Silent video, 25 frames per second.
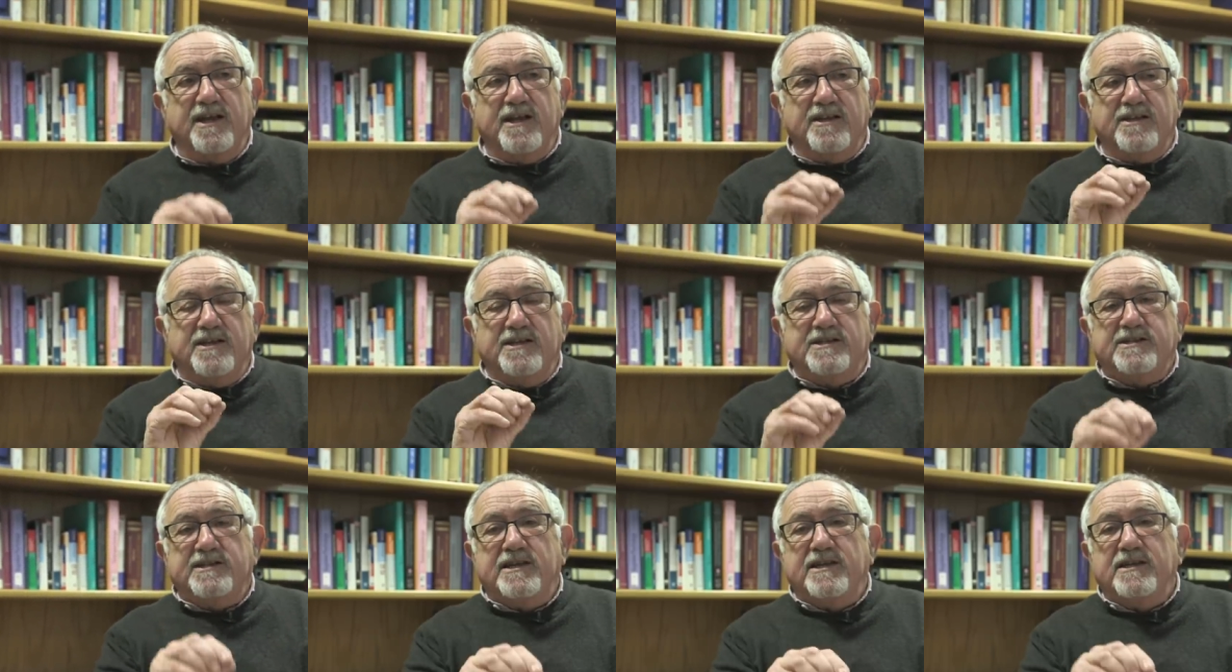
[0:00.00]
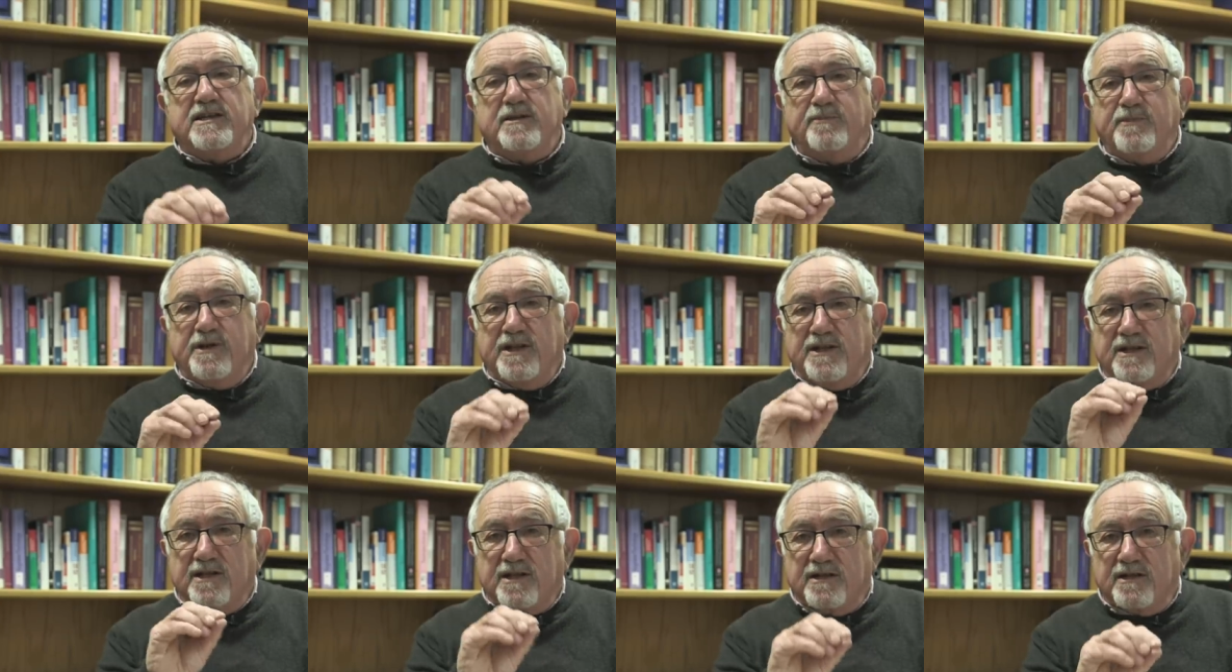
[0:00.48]
there seem to
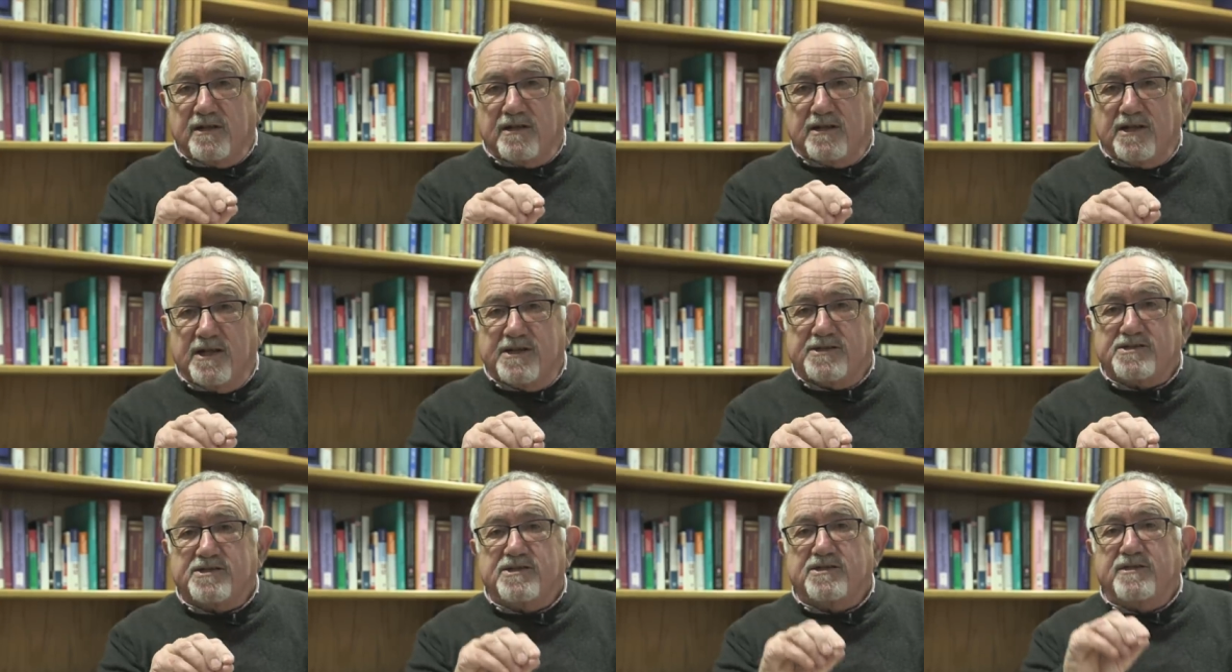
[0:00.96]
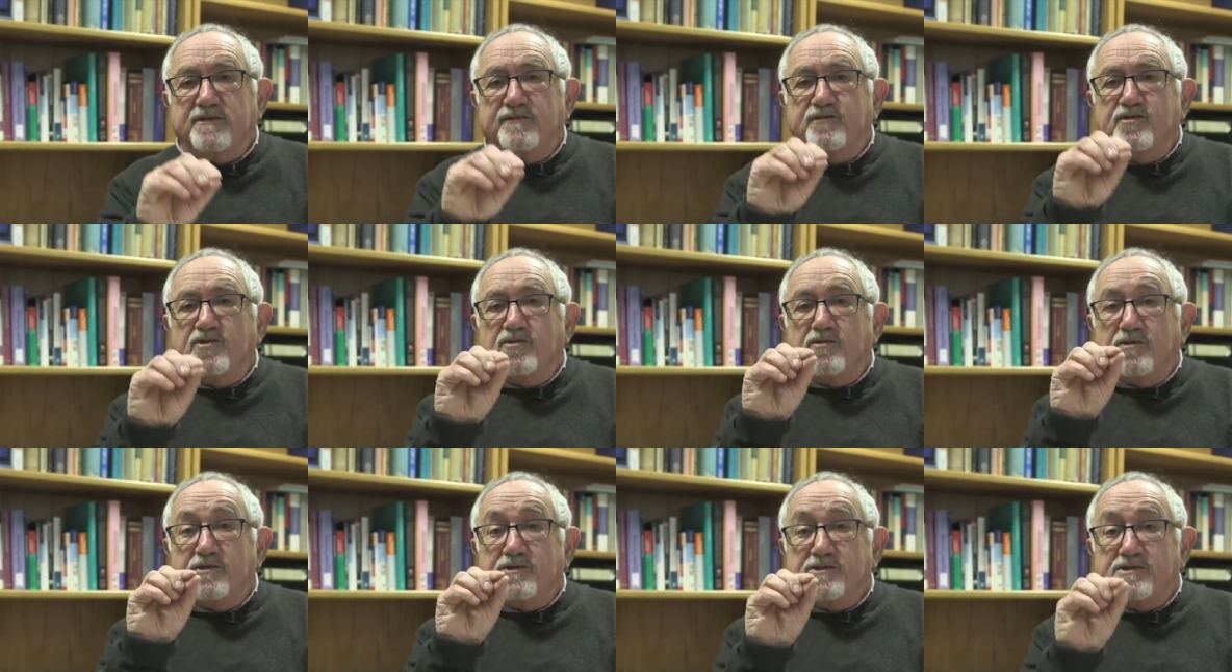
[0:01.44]
be little clusters of
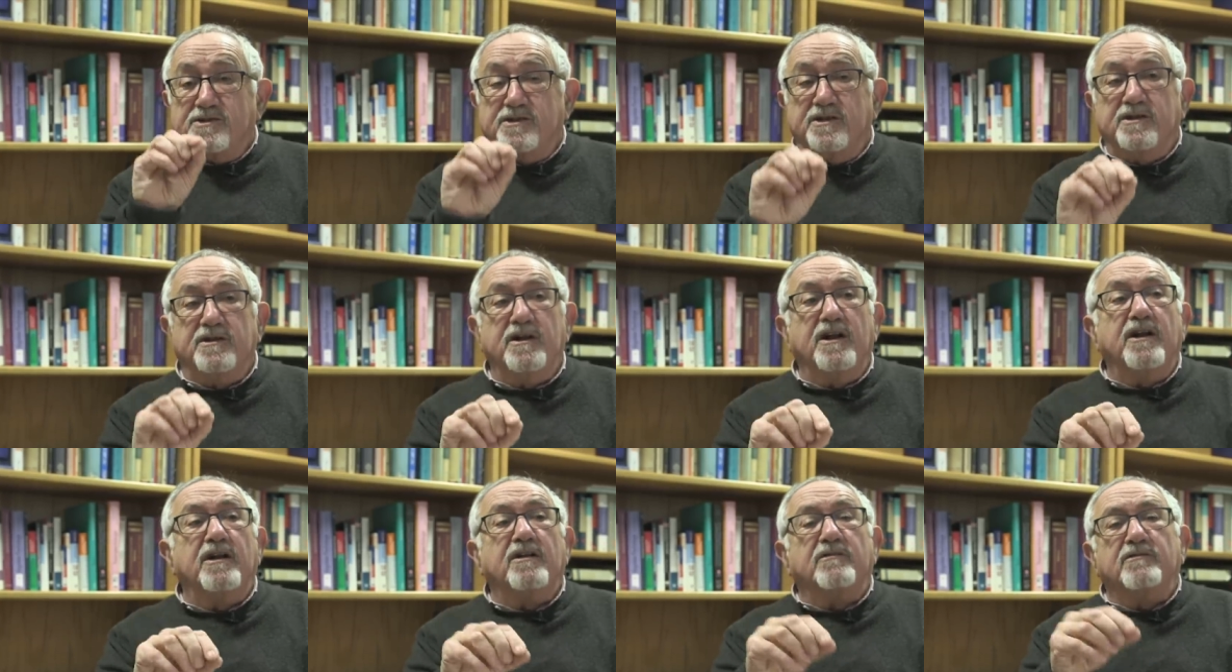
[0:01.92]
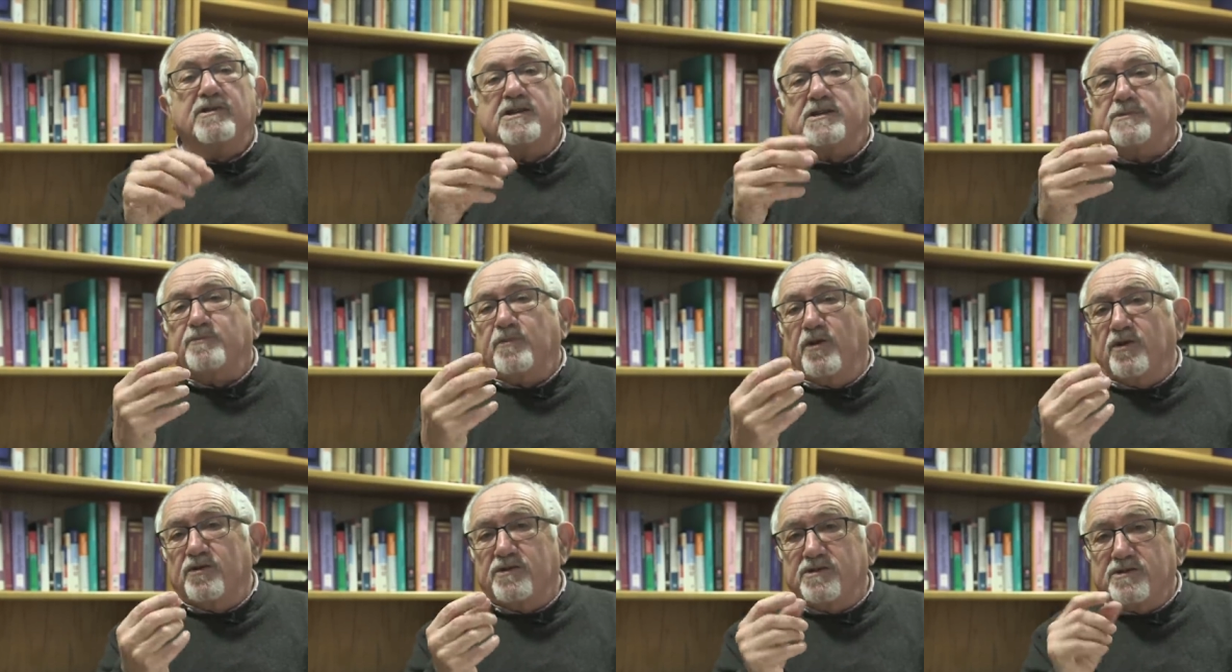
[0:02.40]
neurons that
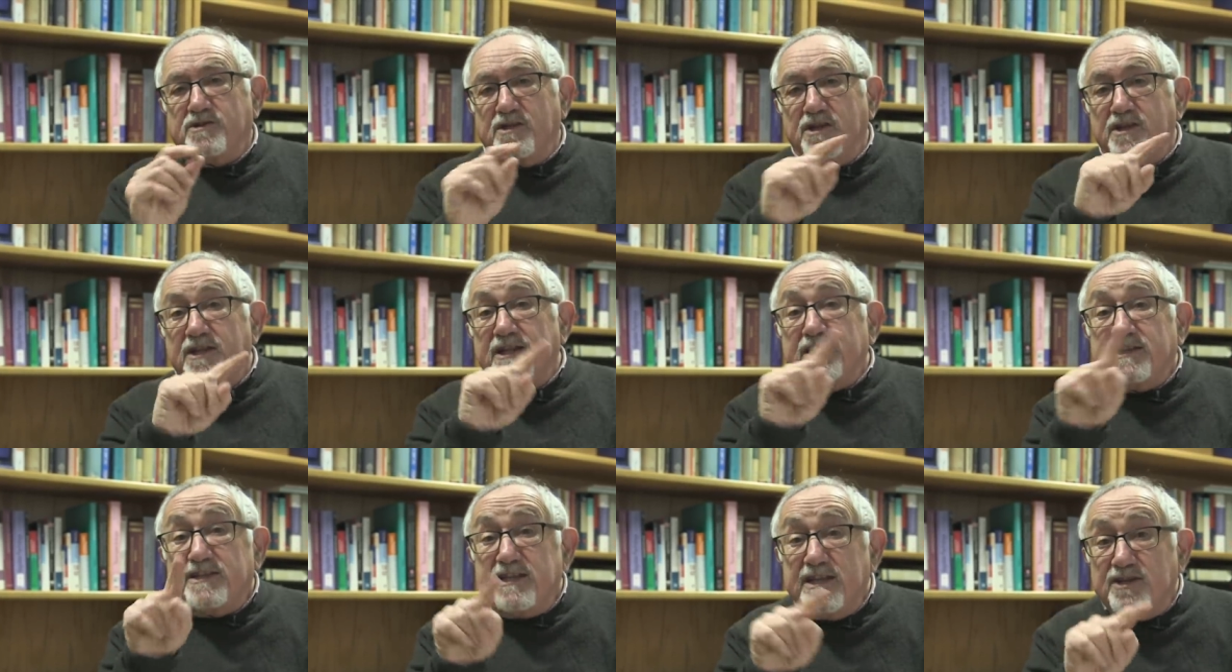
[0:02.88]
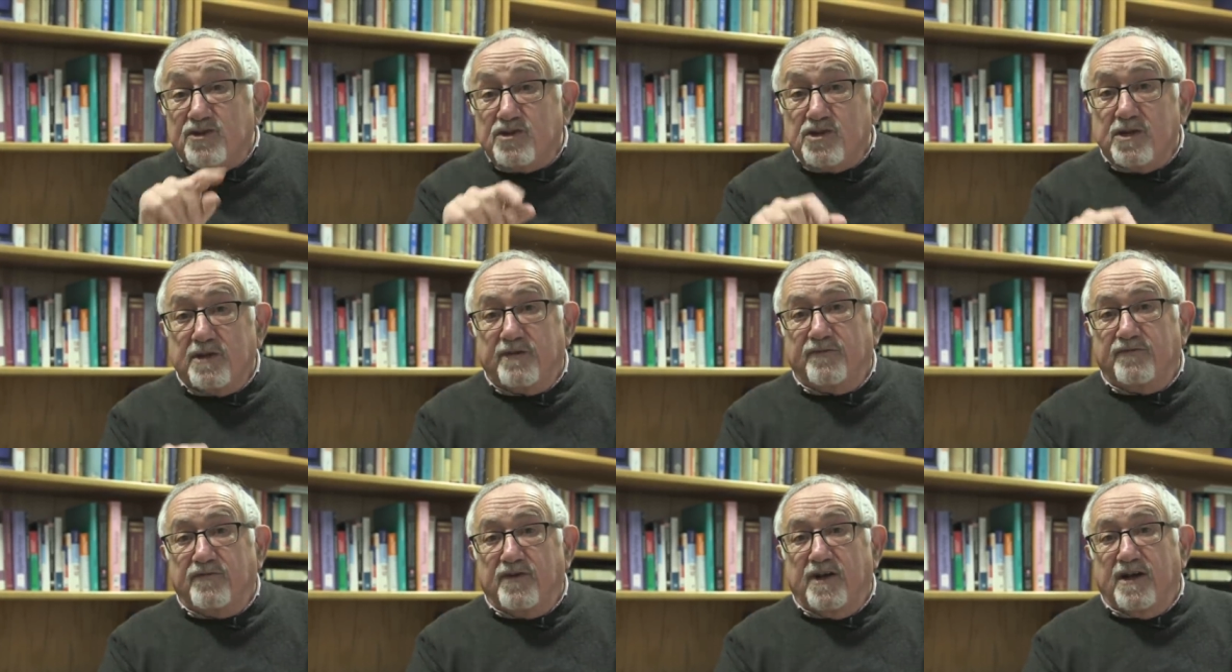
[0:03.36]
respond to the
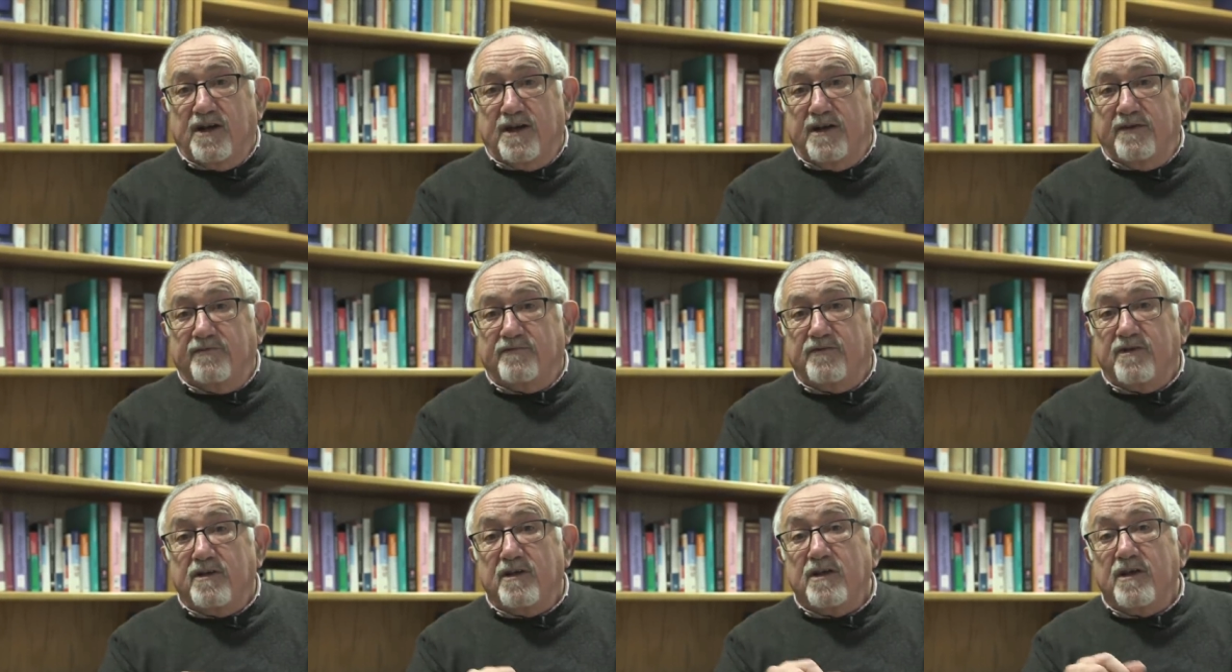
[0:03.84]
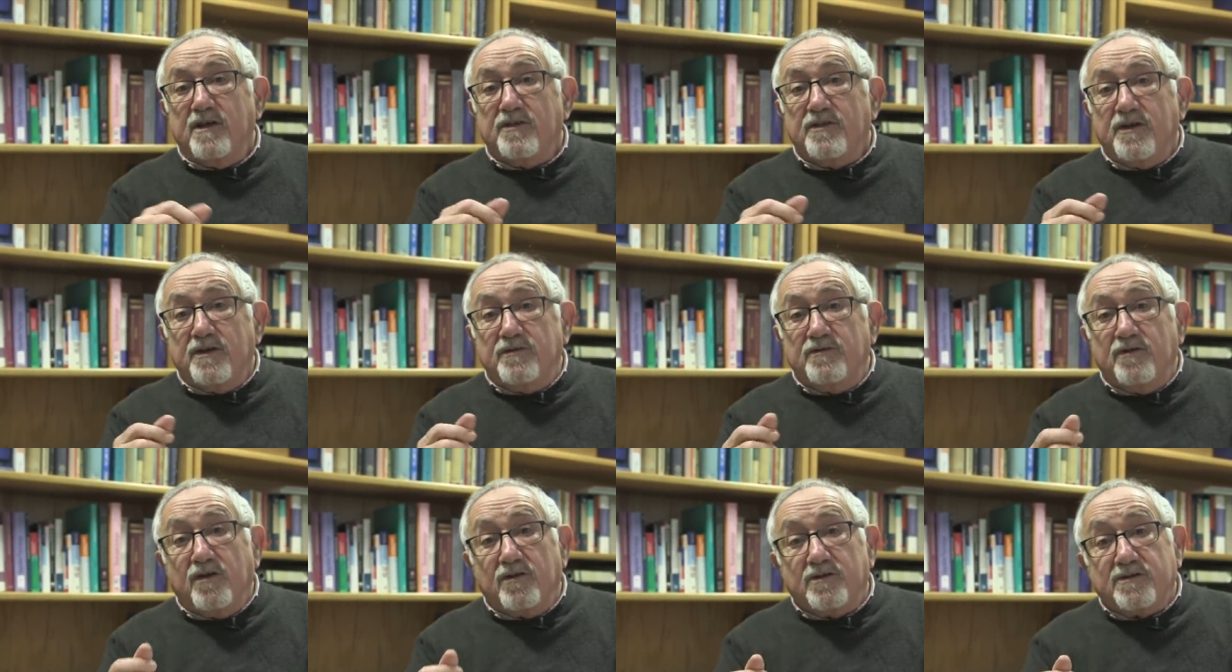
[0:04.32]
digit five,
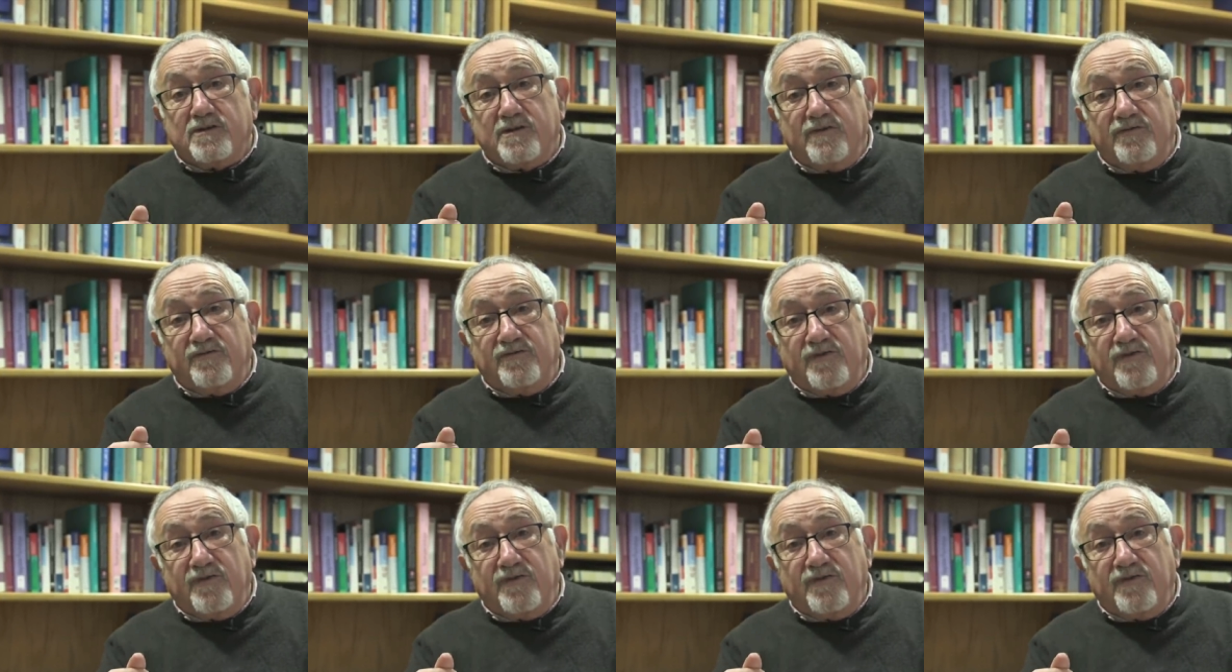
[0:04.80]
though not to